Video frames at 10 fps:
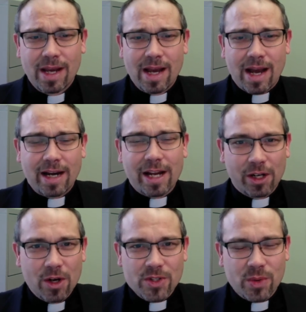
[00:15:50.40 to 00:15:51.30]
And I could
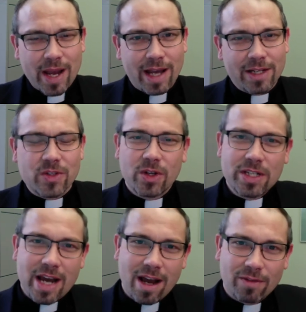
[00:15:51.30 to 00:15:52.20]
also add, it's good
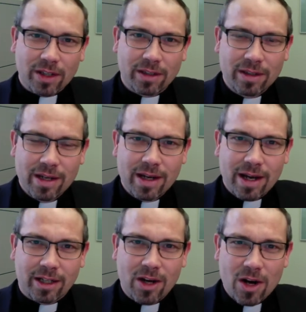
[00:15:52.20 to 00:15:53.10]
to have
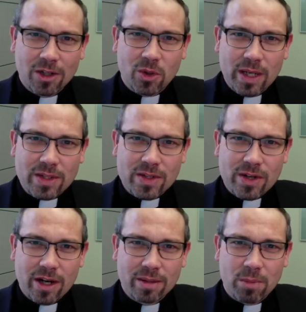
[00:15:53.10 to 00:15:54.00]
a concrete
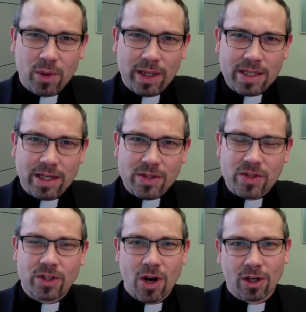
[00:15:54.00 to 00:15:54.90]
starting point and a
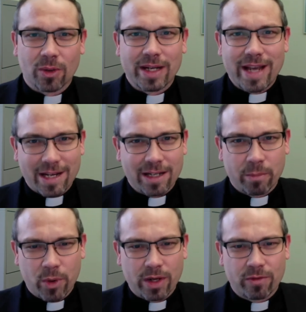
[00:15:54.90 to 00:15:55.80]
concrete ending
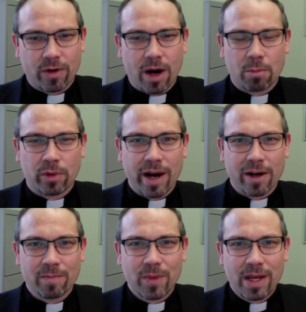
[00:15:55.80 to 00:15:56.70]
point for our
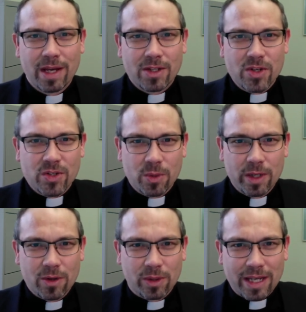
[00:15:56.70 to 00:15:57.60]
prayer, just so we
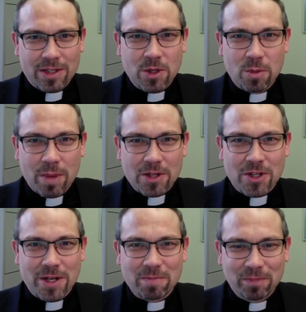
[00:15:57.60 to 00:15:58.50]
don't get too
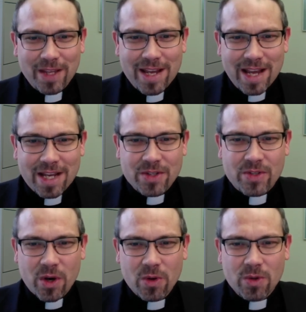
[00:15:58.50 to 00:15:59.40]
mushy.
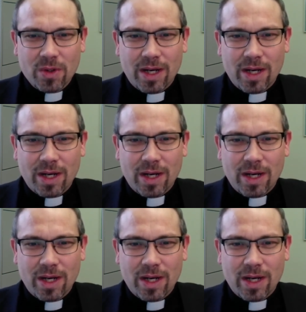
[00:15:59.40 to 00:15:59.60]
So